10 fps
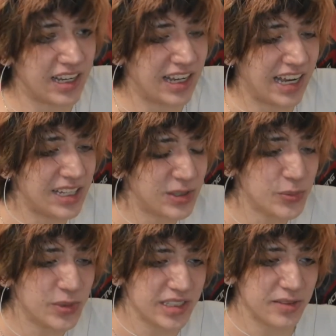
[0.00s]
I do
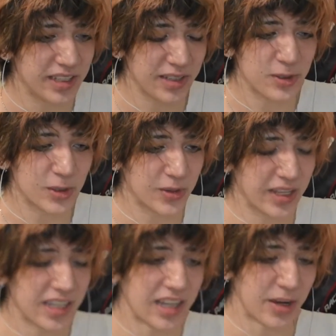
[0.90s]
believe that if you don't
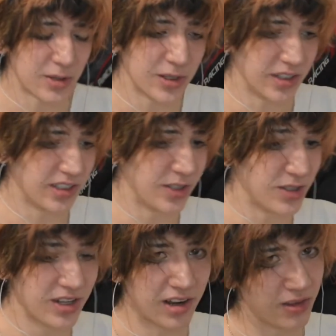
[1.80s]
like how you look, you
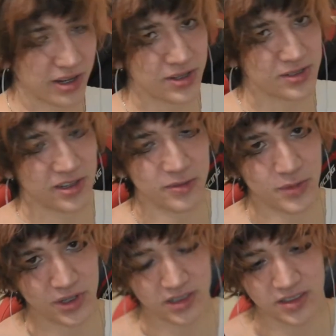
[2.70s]
just gotta look at yourself
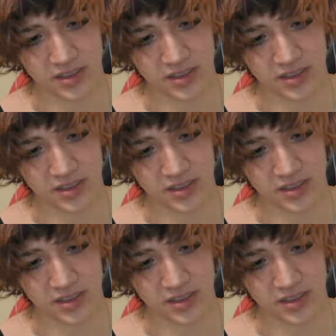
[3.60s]
more.